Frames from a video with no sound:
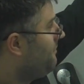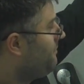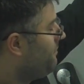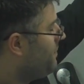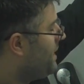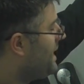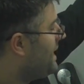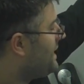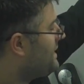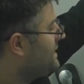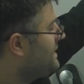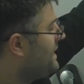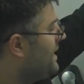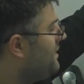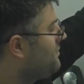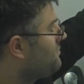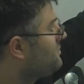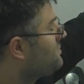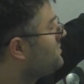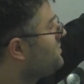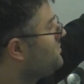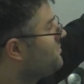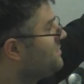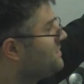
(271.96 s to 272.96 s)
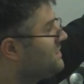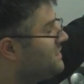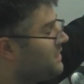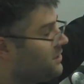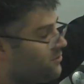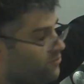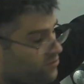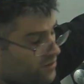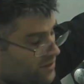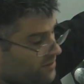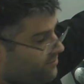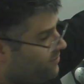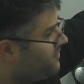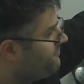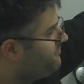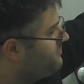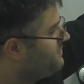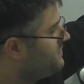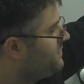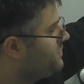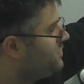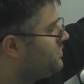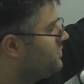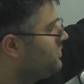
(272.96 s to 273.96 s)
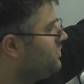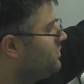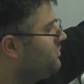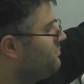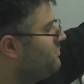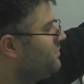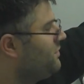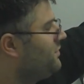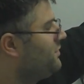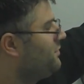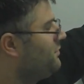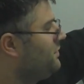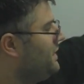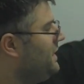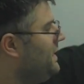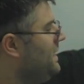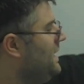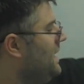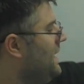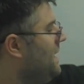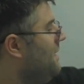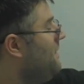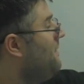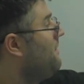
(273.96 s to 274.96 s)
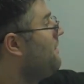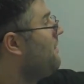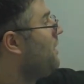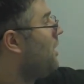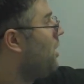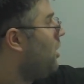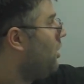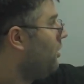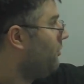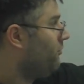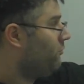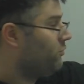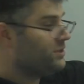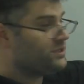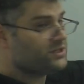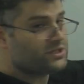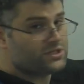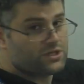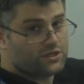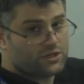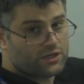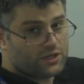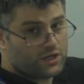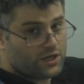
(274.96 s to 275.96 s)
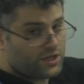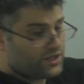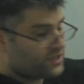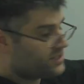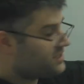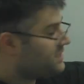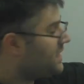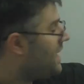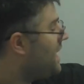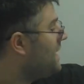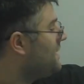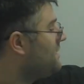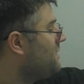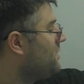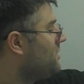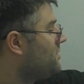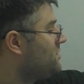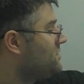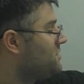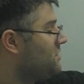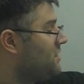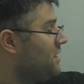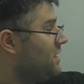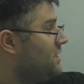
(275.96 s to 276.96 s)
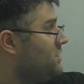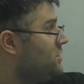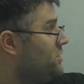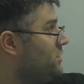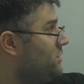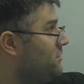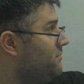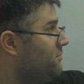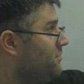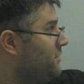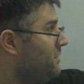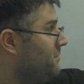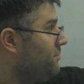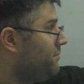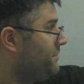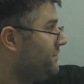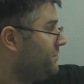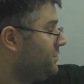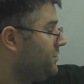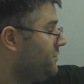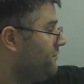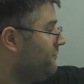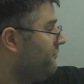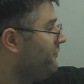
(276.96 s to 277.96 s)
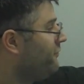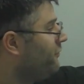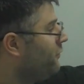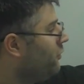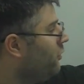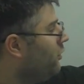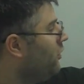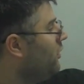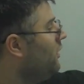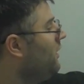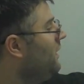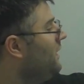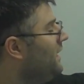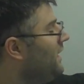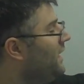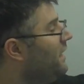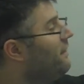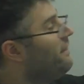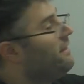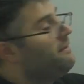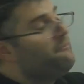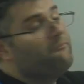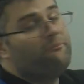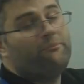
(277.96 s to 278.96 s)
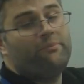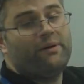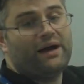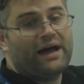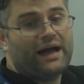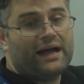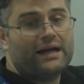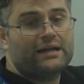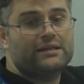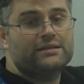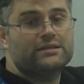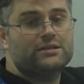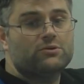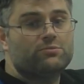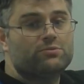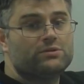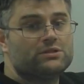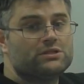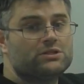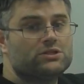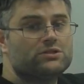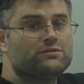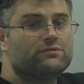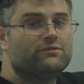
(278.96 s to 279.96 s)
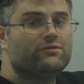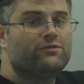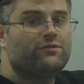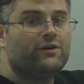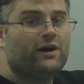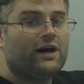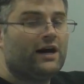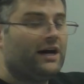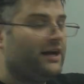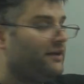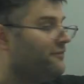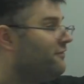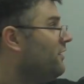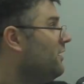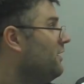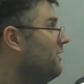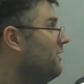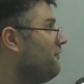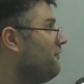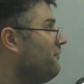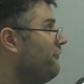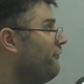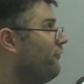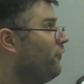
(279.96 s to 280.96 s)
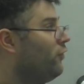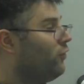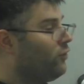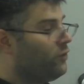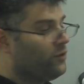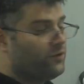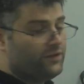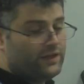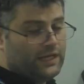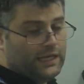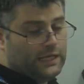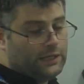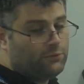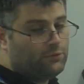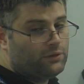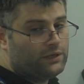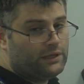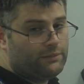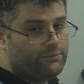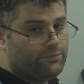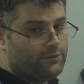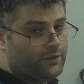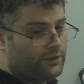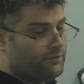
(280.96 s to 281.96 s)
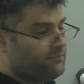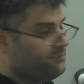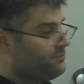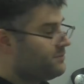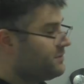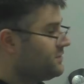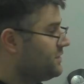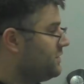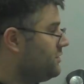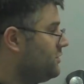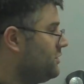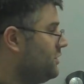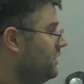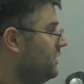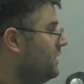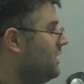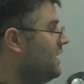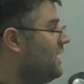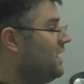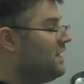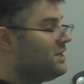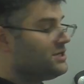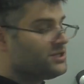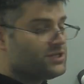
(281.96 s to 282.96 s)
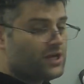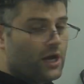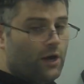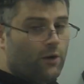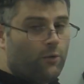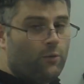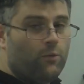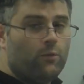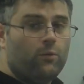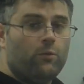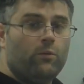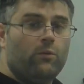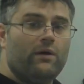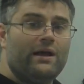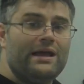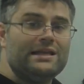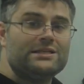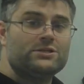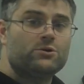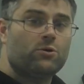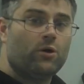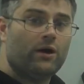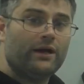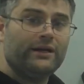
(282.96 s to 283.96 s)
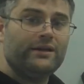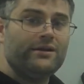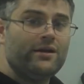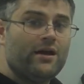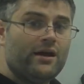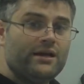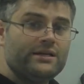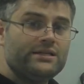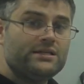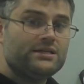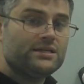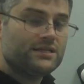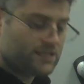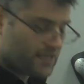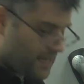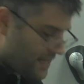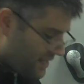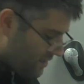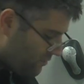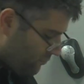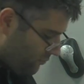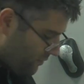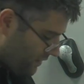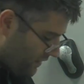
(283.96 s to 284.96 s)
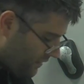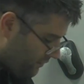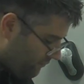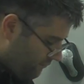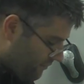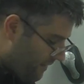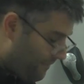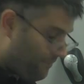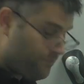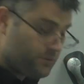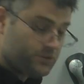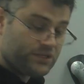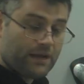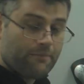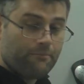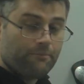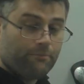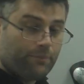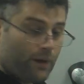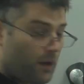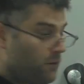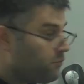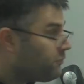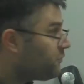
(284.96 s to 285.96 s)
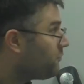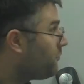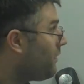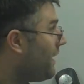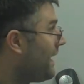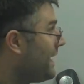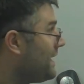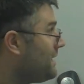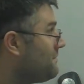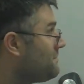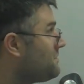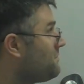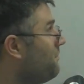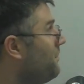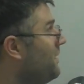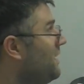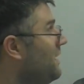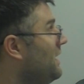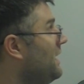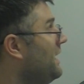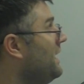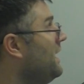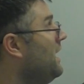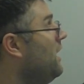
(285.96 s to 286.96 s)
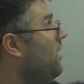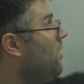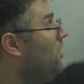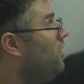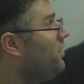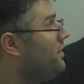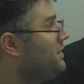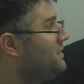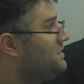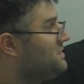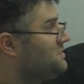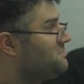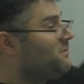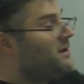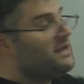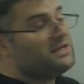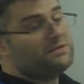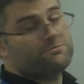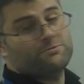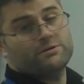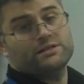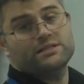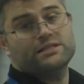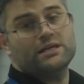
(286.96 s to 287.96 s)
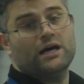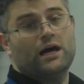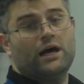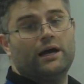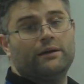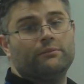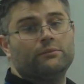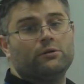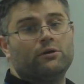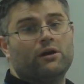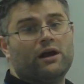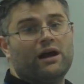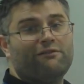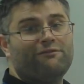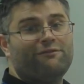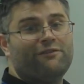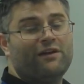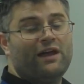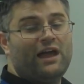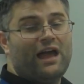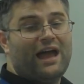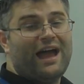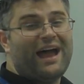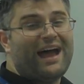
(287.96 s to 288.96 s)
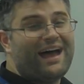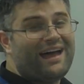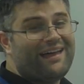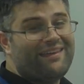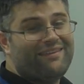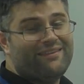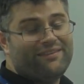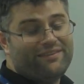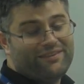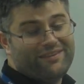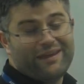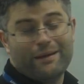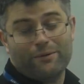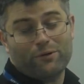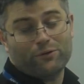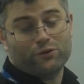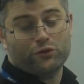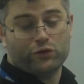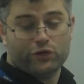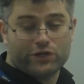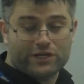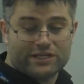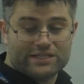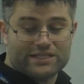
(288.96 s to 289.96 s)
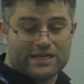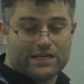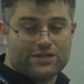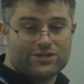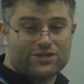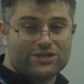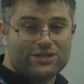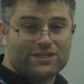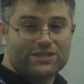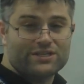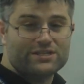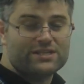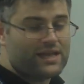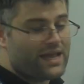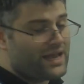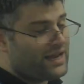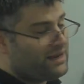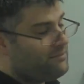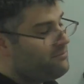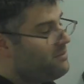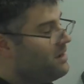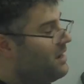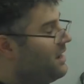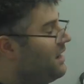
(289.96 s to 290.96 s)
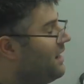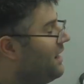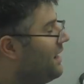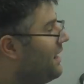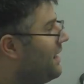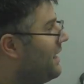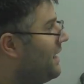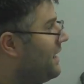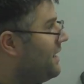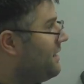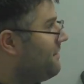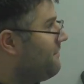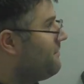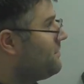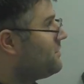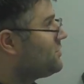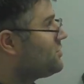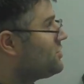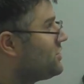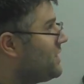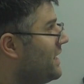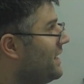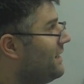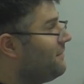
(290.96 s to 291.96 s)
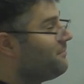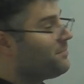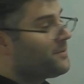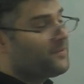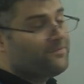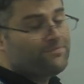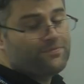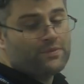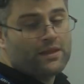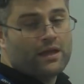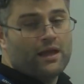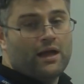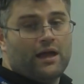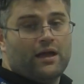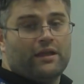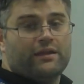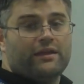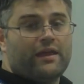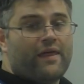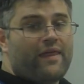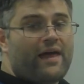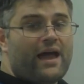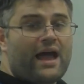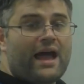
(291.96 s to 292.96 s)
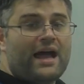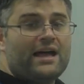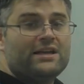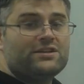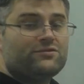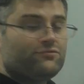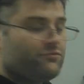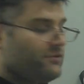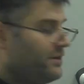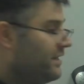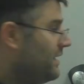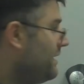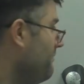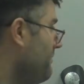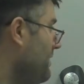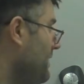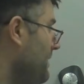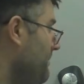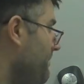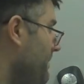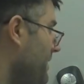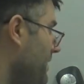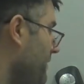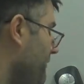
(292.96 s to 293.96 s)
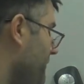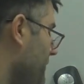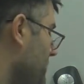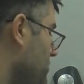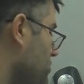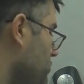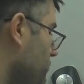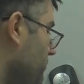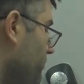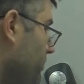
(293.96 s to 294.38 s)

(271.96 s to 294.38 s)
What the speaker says: back down to its equilibrium position at number 3, onwards to the other side of the oscillation at position 4, and then back to position 5 for the equilibrium position. So it's quite nice to say that we can represent both waves on a displacement time graph, and they both look essentially the same shape. Now that has really, really beneficial